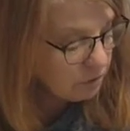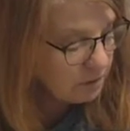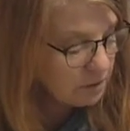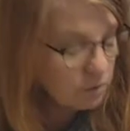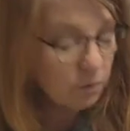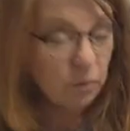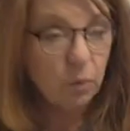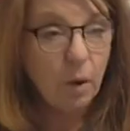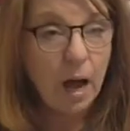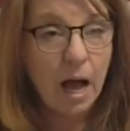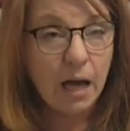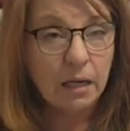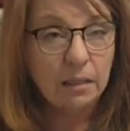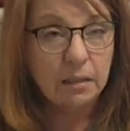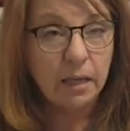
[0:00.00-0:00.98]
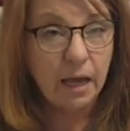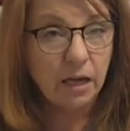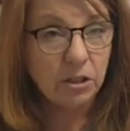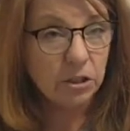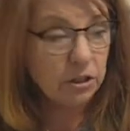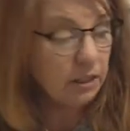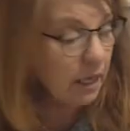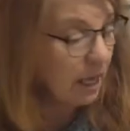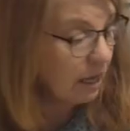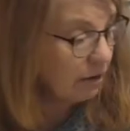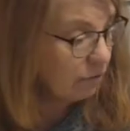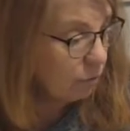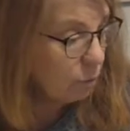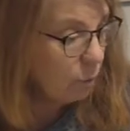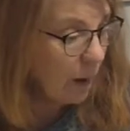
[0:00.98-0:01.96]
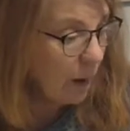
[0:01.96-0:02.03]
with wax. I actually have
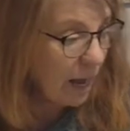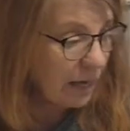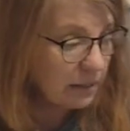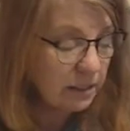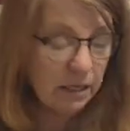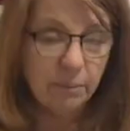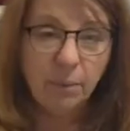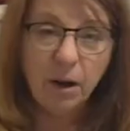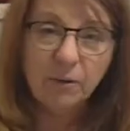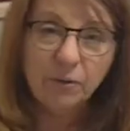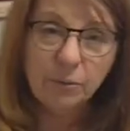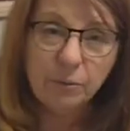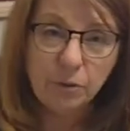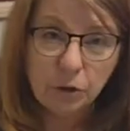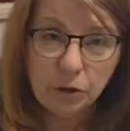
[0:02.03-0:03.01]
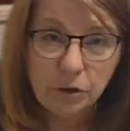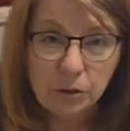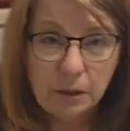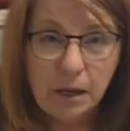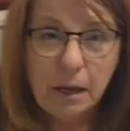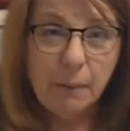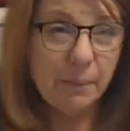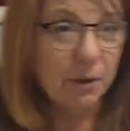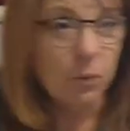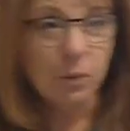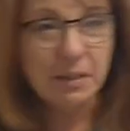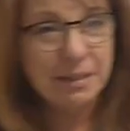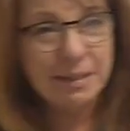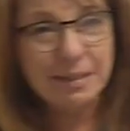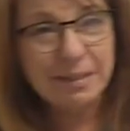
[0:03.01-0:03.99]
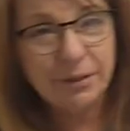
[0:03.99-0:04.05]
a wax that I bought from her, but it
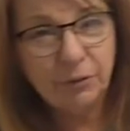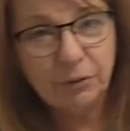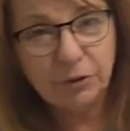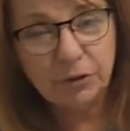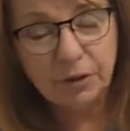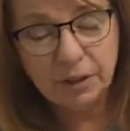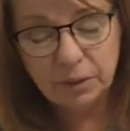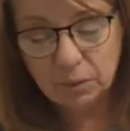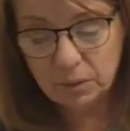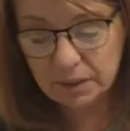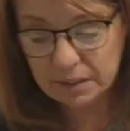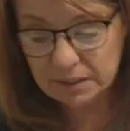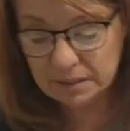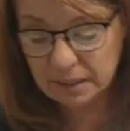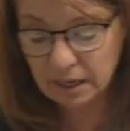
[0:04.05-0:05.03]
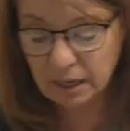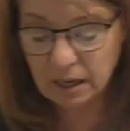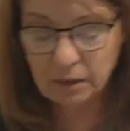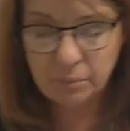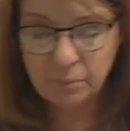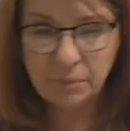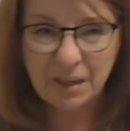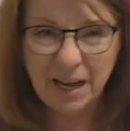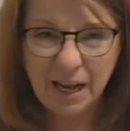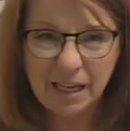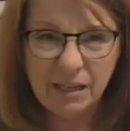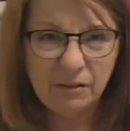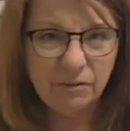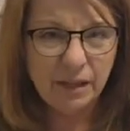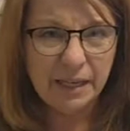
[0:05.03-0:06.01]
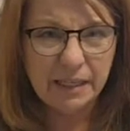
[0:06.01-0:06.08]
wasn't silver. It was kind of
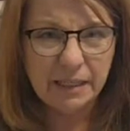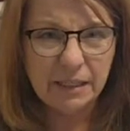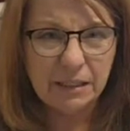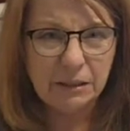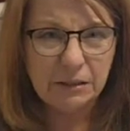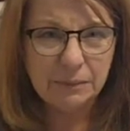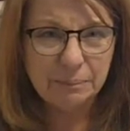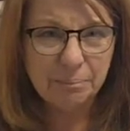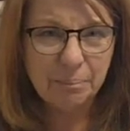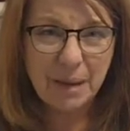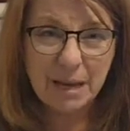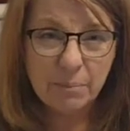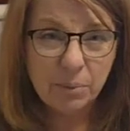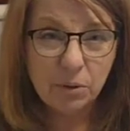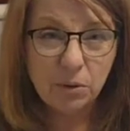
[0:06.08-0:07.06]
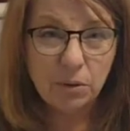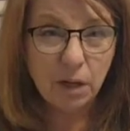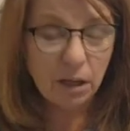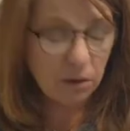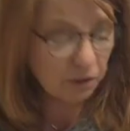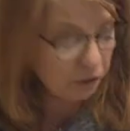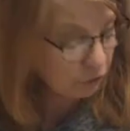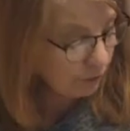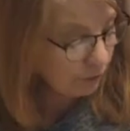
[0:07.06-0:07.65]
like a maple color, you know, like a